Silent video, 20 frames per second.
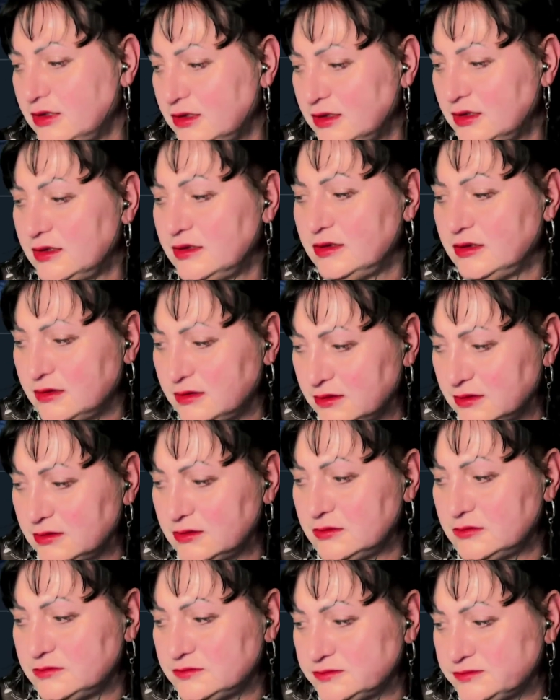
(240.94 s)
Because a
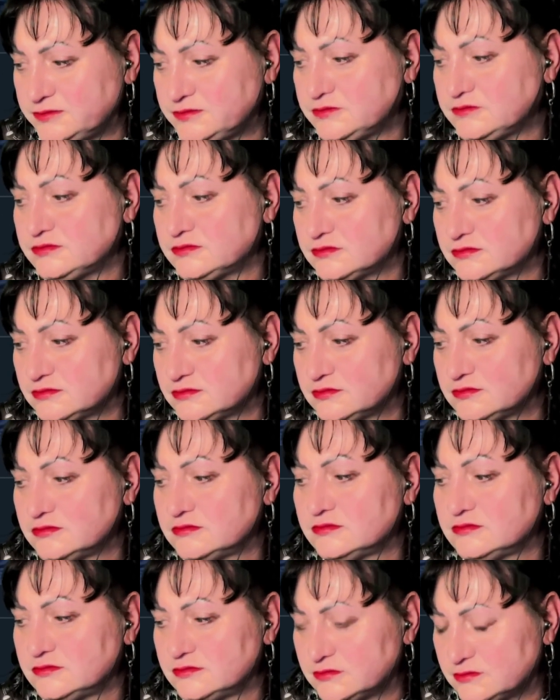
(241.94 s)
lot of times a lot of
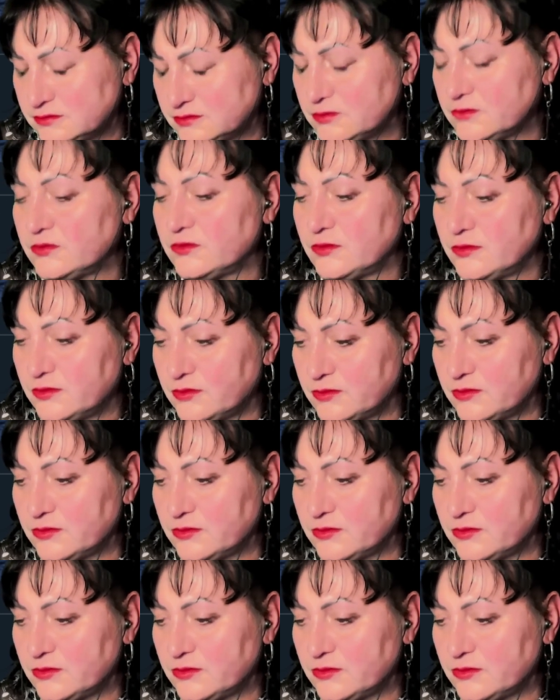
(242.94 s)
people who